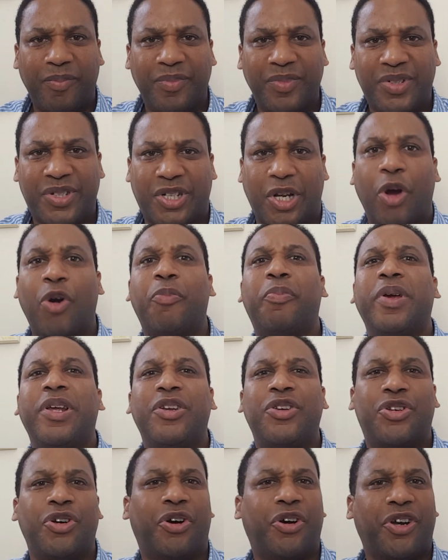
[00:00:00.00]

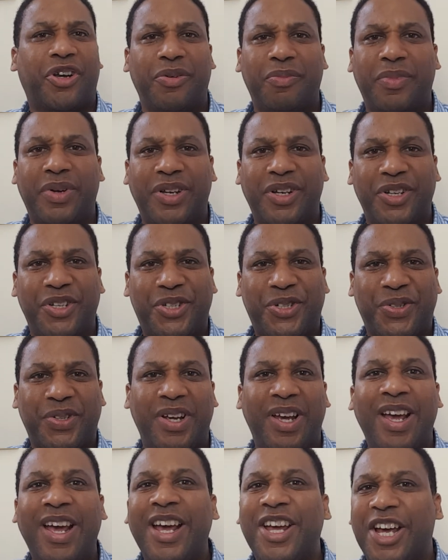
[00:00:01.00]
scoping documents,
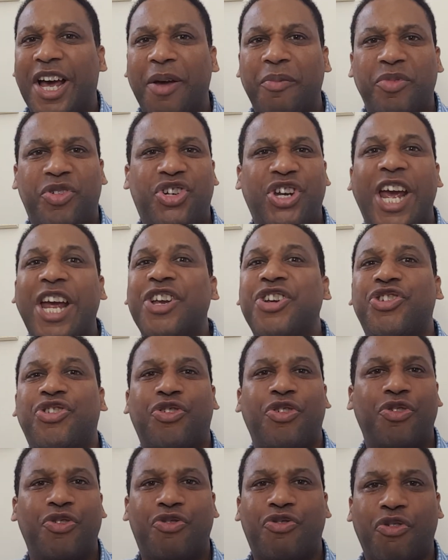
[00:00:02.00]
change
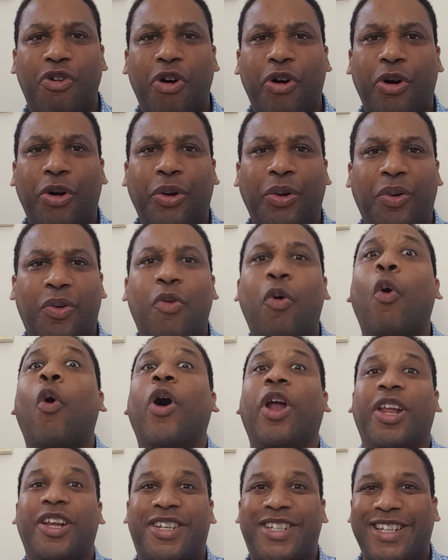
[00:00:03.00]
control,
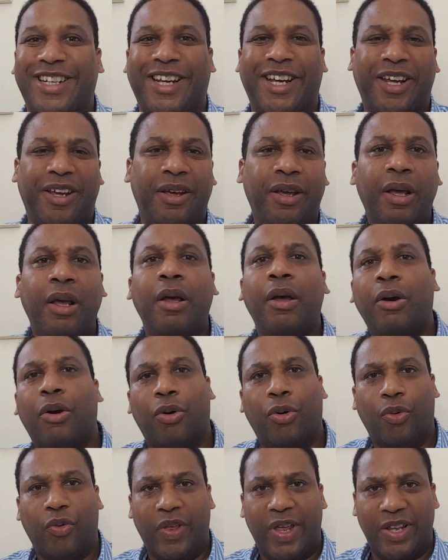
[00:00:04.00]
quality,
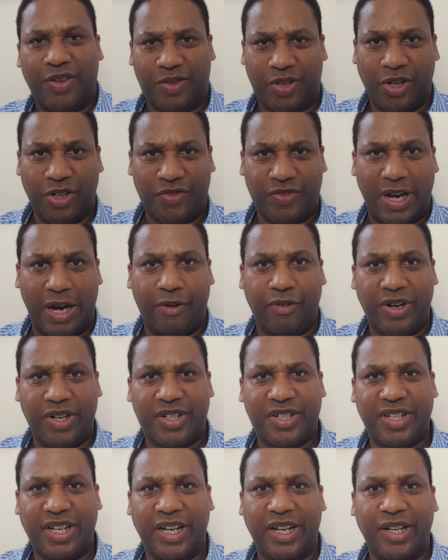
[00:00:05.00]
all those
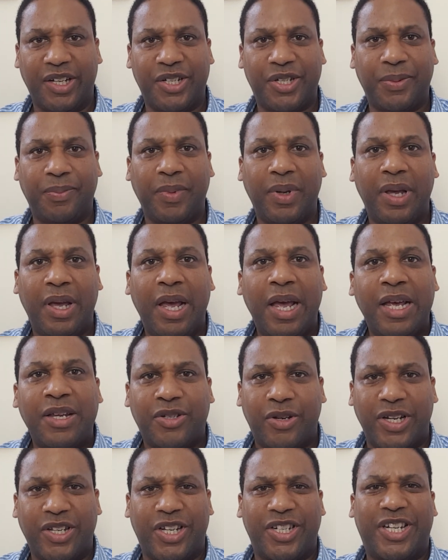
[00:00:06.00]
various things.
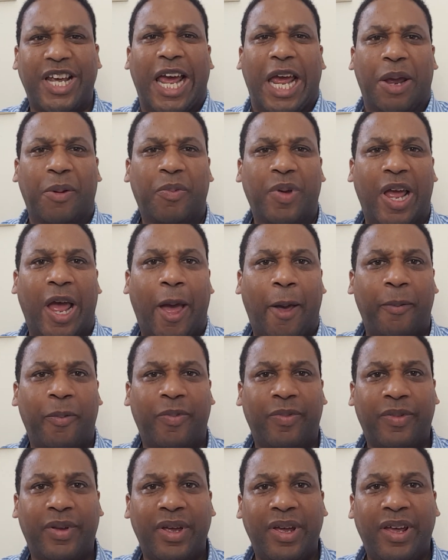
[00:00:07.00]
So as I say,
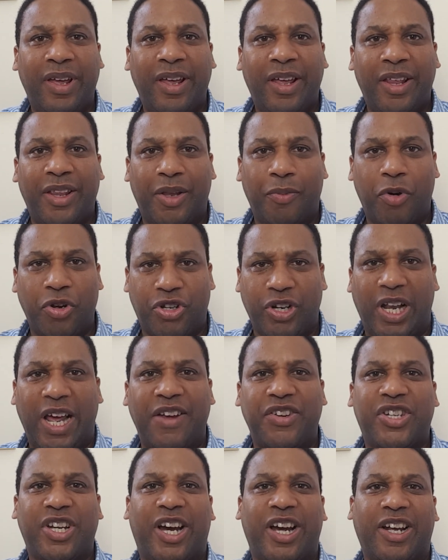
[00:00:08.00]
the project
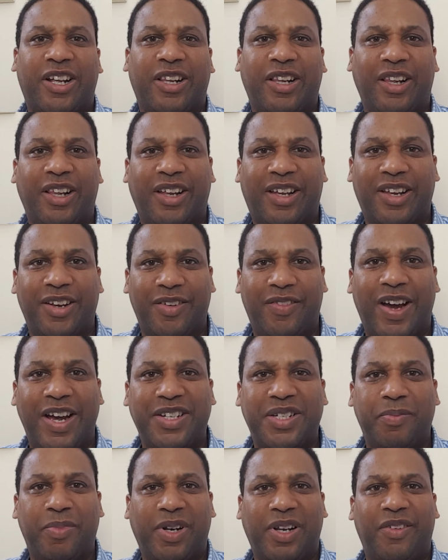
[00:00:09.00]
lifecycle kind of I
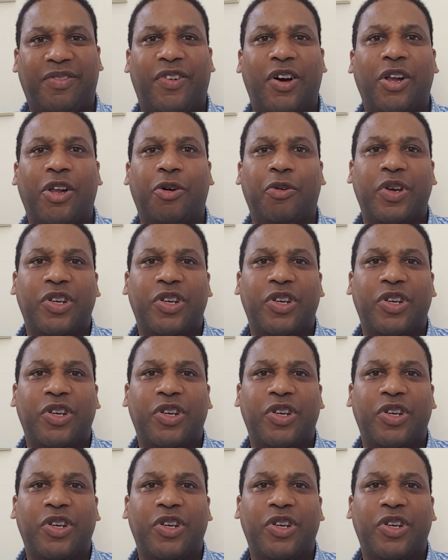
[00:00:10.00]
typically follow